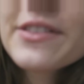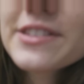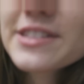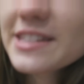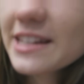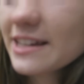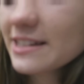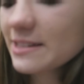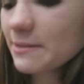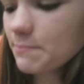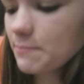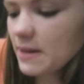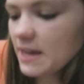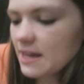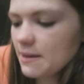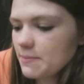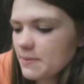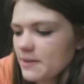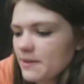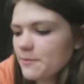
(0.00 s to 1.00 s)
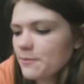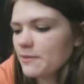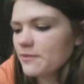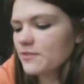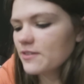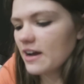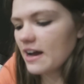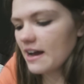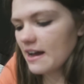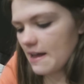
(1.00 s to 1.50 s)
with Santa Baby,
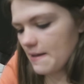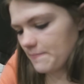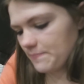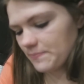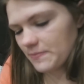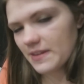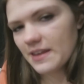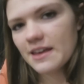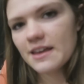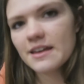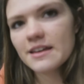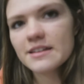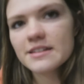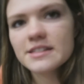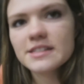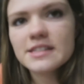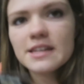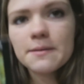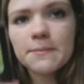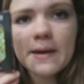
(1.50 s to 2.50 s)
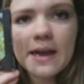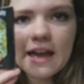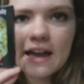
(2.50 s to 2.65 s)
we've got some